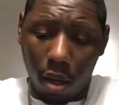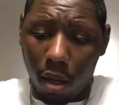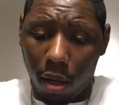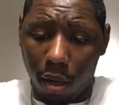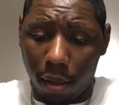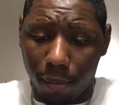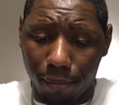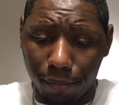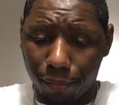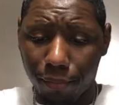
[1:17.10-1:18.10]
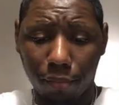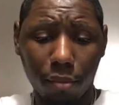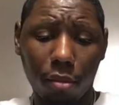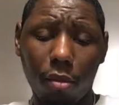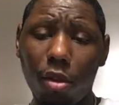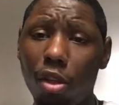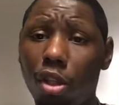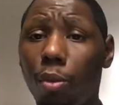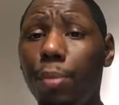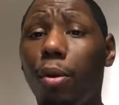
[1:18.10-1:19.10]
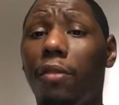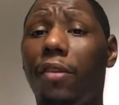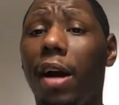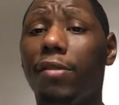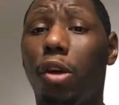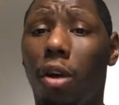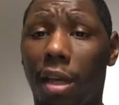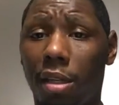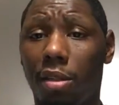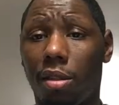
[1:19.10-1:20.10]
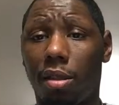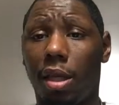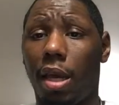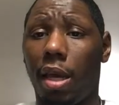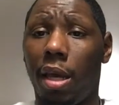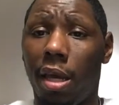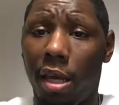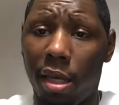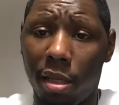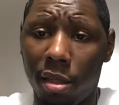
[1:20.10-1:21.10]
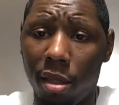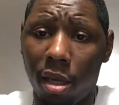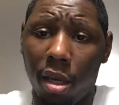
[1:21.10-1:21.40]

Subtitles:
So we bought 5 targets and